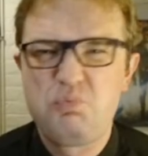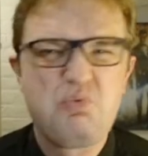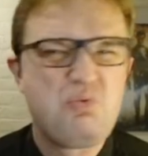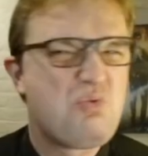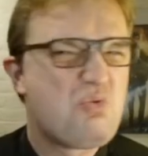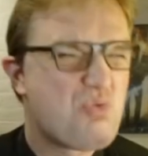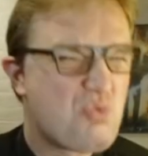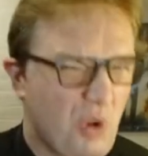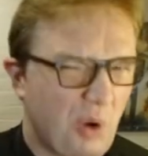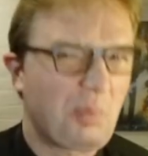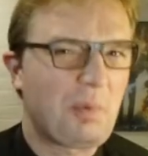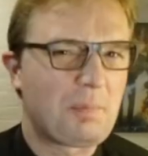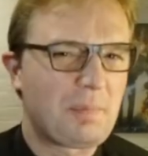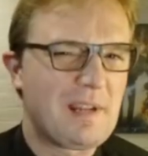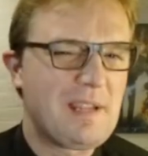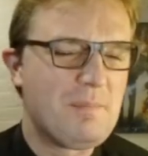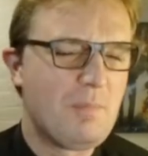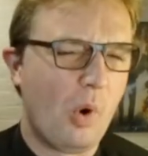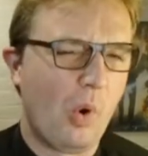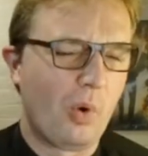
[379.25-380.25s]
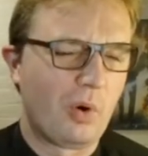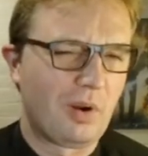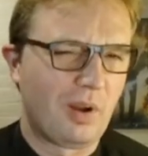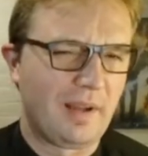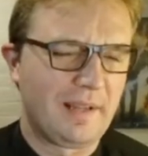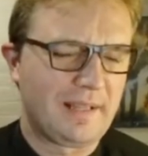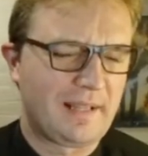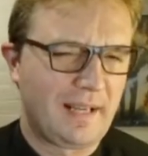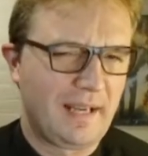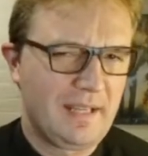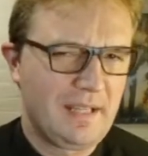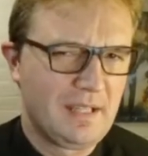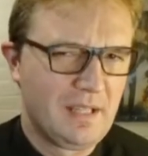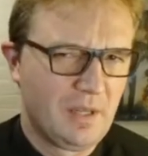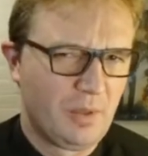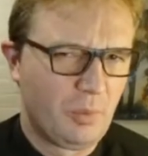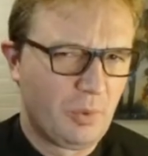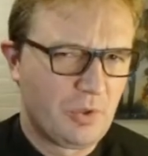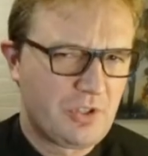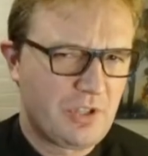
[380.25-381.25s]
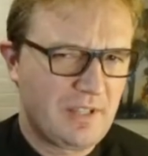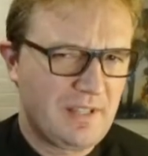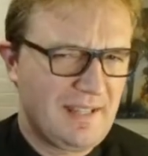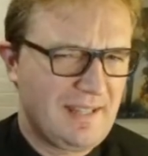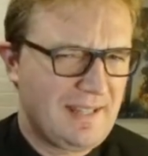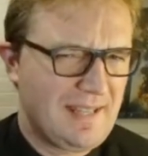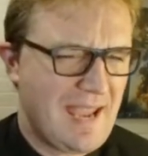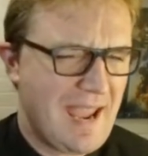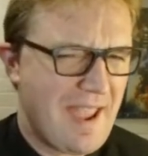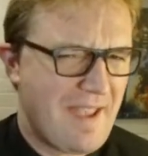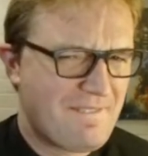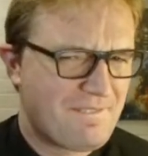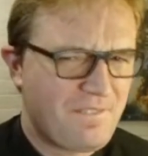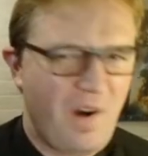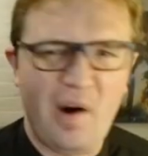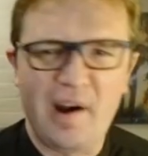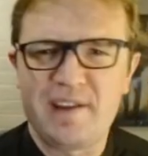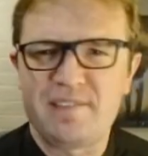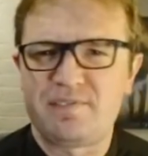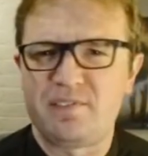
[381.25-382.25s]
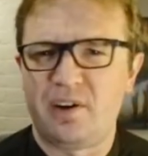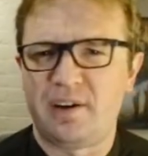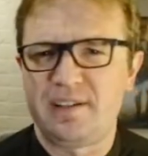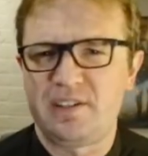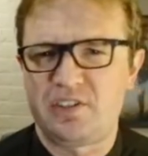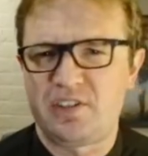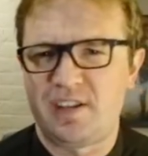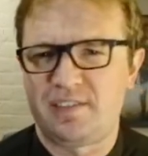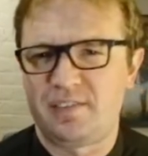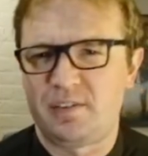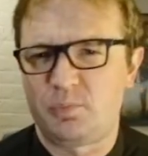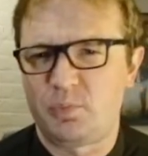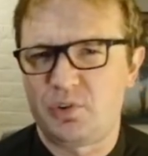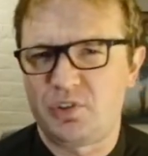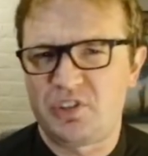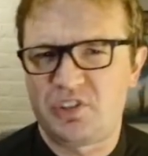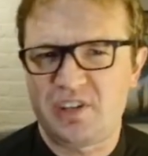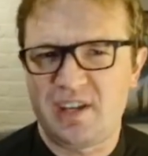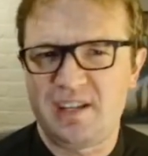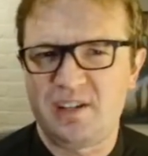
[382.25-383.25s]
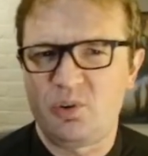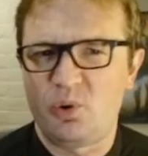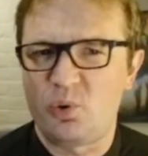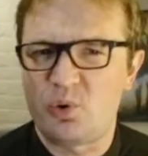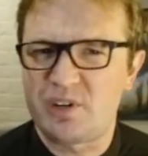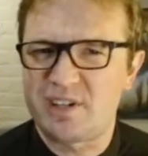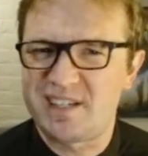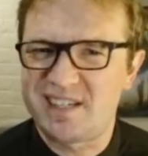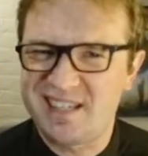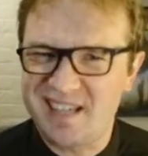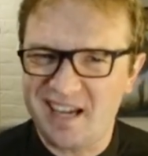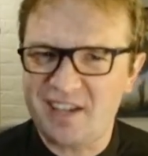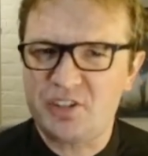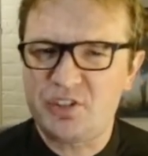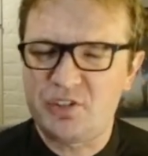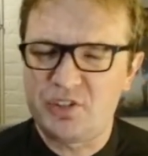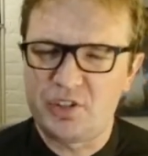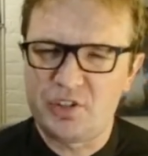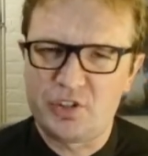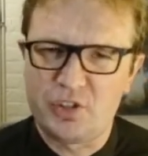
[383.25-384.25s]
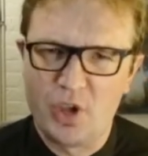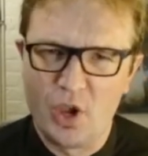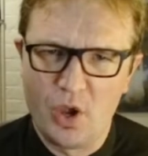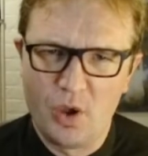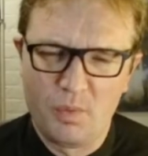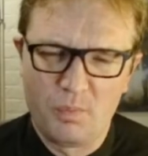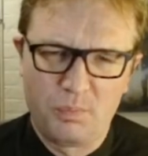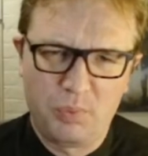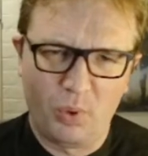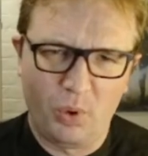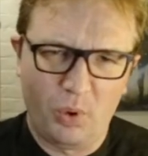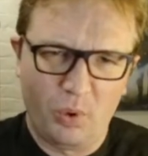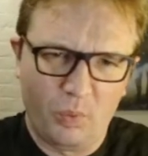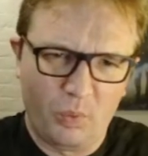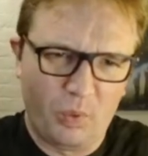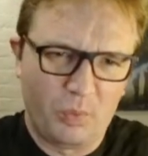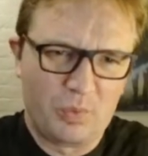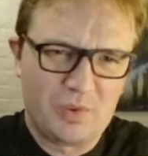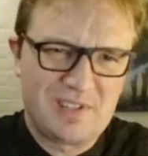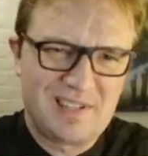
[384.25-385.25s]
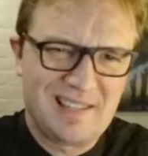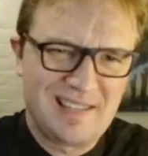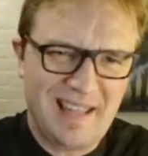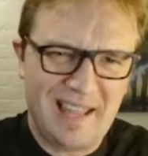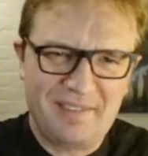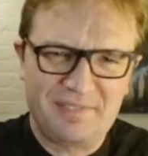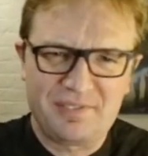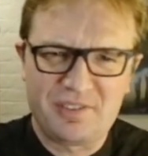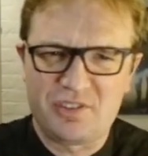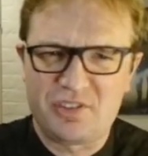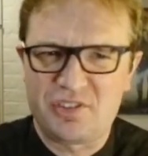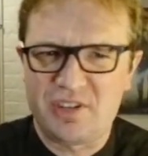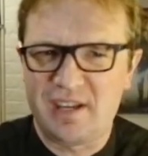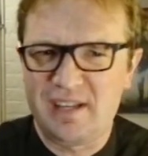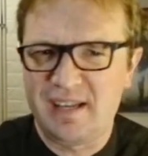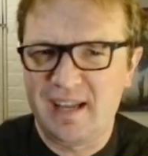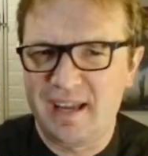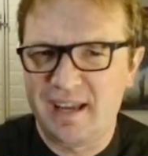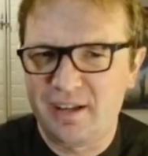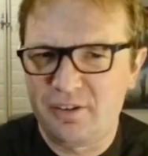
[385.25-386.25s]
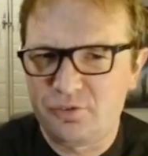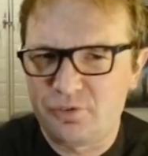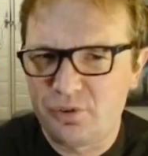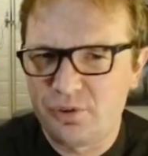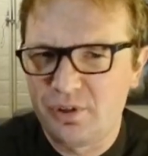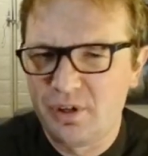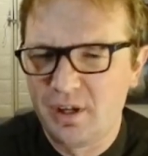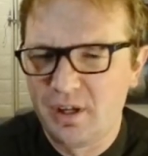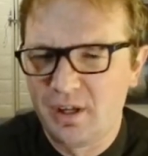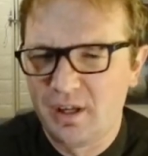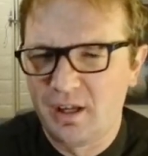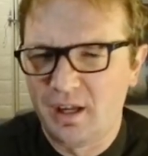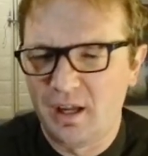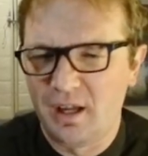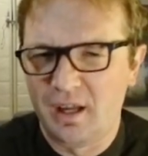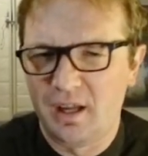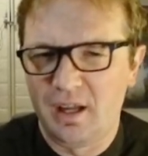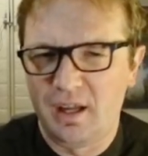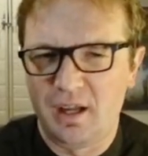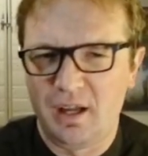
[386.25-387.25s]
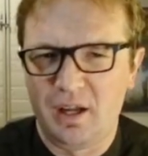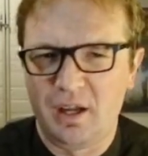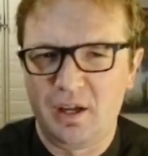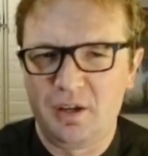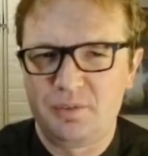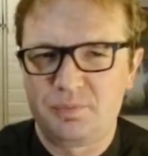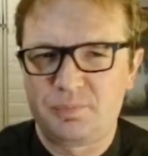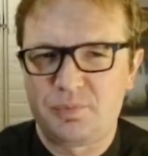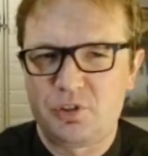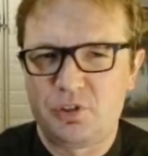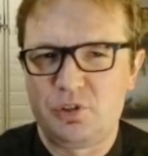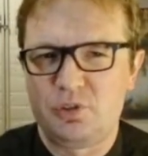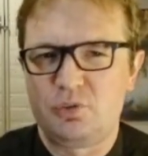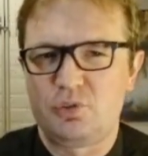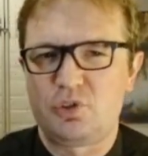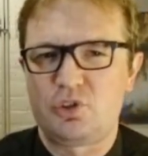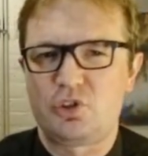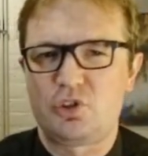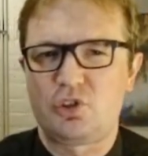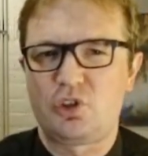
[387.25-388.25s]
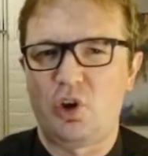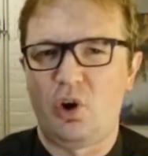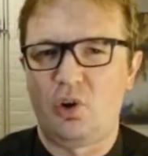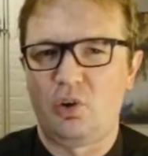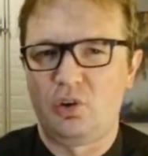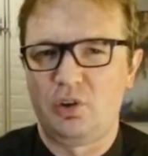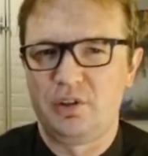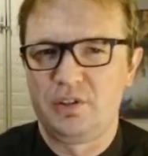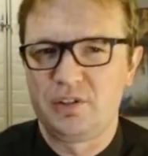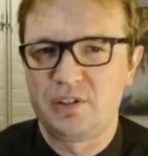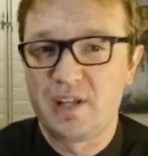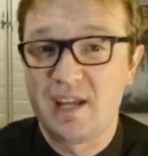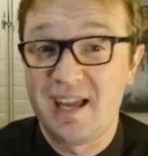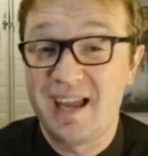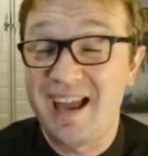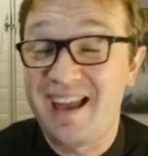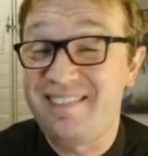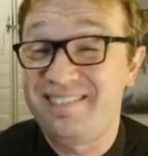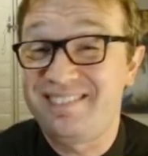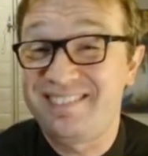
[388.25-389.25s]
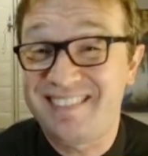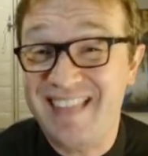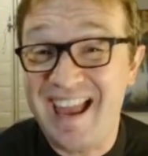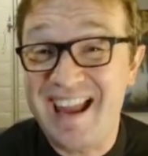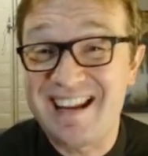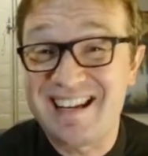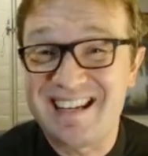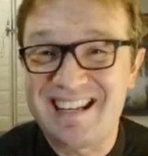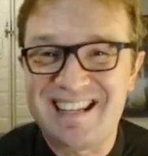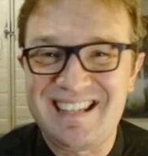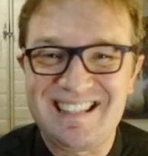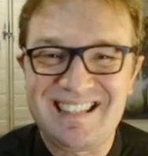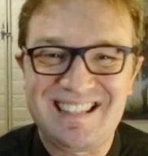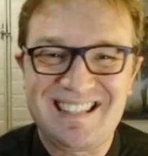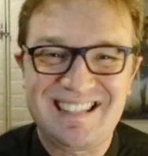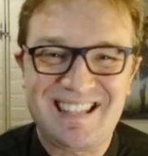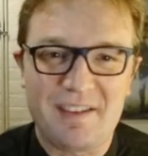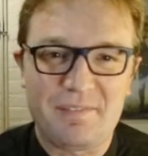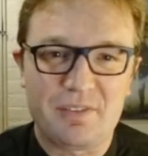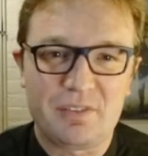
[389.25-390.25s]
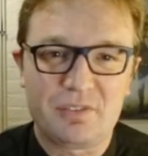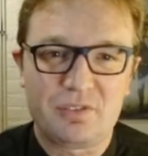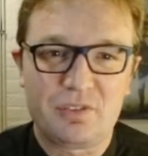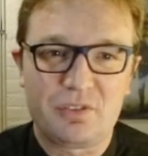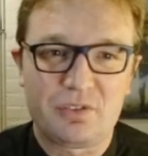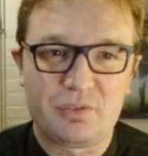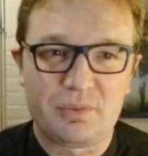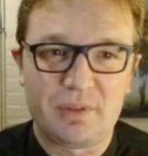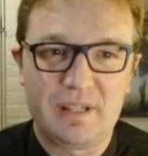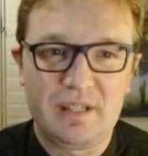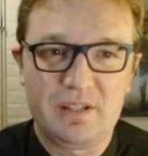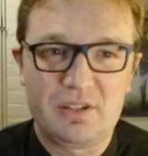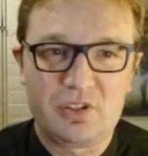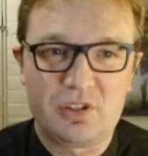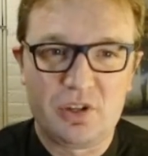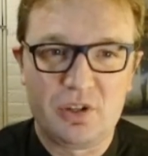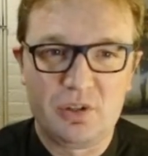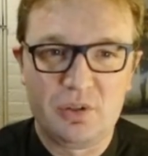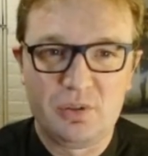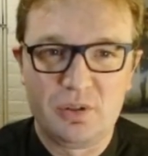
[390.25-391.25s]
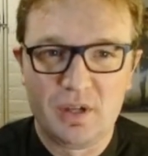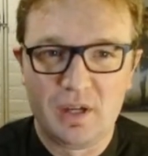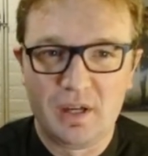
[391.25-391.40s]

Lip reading: Probably more likely was in the year 597 when St. Augustus brought what was left of St. Andrew up to Scotland, and then in 732